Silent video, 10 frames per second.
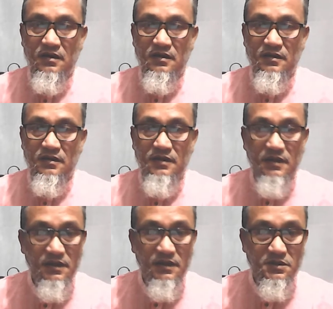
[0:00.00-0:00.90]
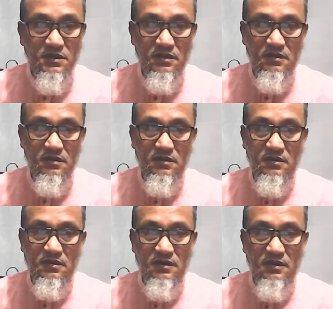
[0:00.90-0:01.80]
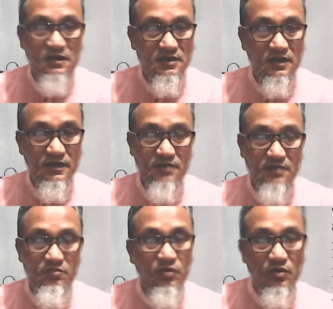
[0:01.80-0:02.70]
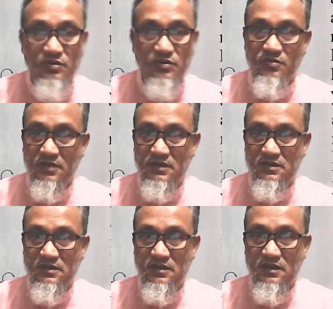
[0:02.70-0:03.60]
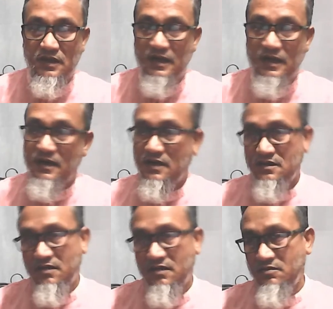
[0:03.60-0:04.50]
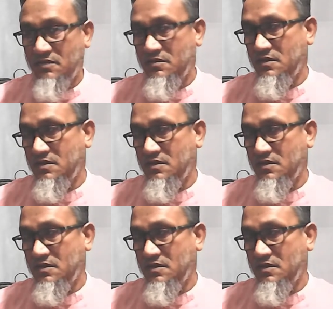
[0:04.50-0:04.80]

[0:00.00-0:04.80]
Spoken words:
These italic bold words are uncountable.